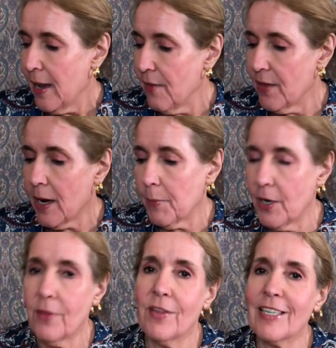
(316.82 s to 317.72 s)
And then I'm
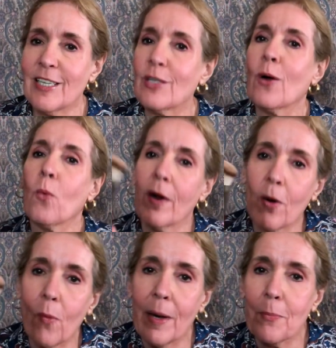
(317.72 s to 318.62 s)
gonna, this is her
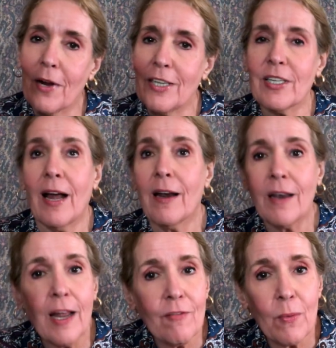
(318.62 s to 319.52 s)
101 brush. I
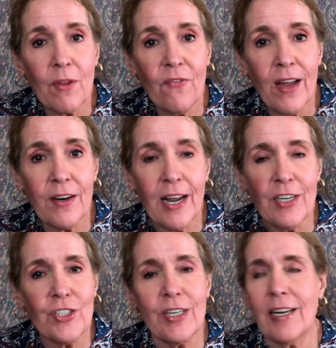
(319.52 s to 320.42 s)
love it with
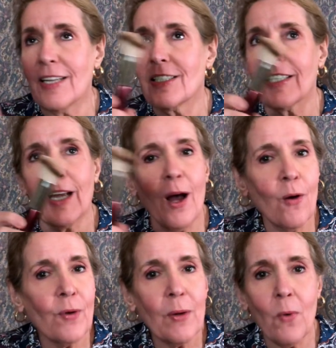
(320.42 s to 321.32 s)
foundation. It's the
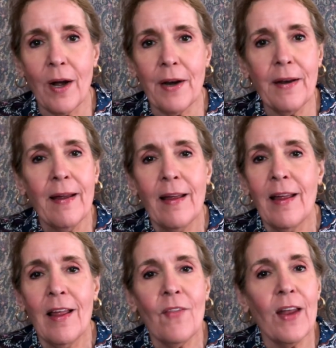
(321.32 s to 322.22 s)
only one
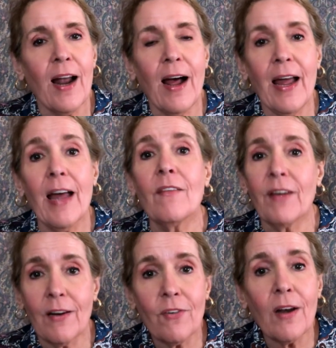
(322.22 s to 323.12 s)
that I have
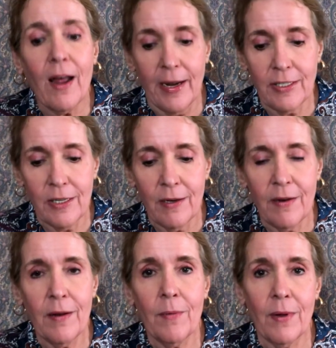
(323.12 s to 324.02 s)
ever liked
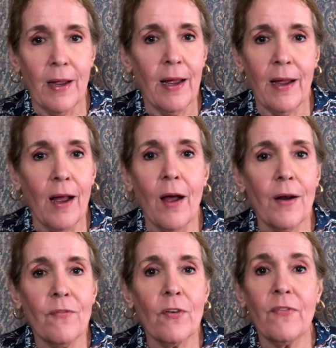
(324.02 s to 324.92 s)
on, uh,
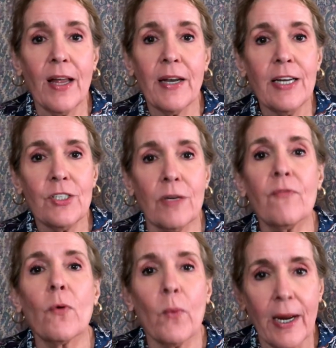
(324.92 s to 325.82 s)
for foundation,
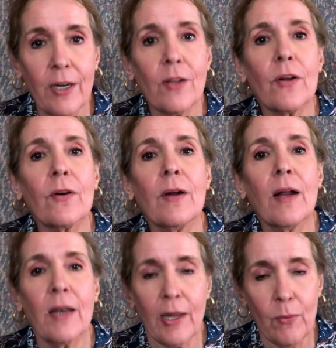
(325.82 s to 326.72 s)
for regular
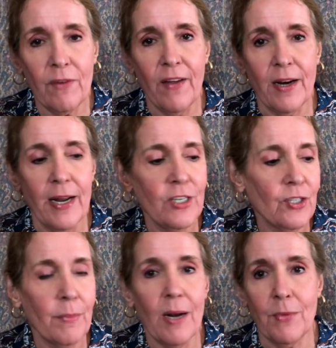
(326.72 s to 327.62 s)
liquid
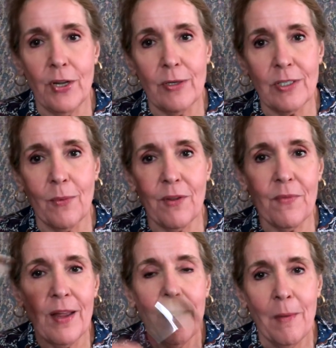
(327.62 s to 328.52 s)
foundation, but I'm gonna use it with
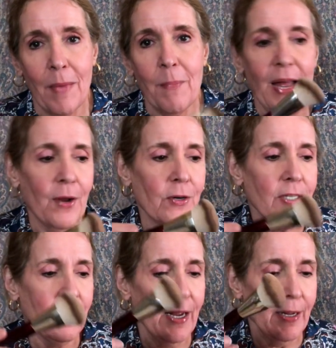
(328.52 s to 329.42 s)
my powder
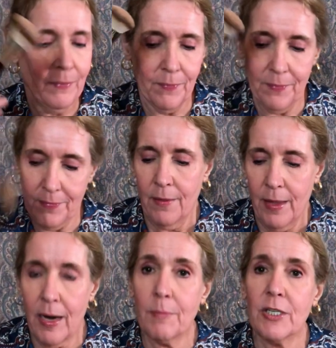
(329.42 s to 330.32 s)
today.
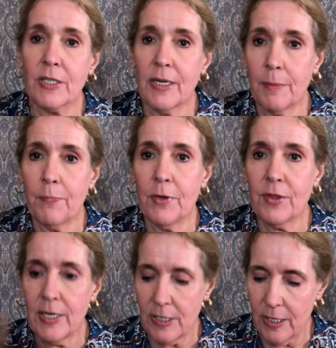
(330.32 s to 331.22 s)
And I'm just gonna put
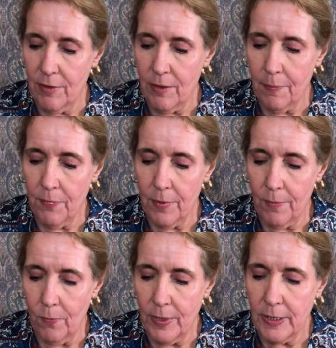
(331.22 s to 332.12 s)
this in the
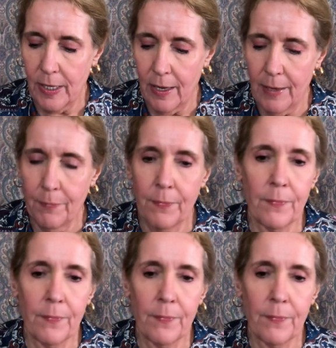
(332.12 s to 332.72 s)
one time,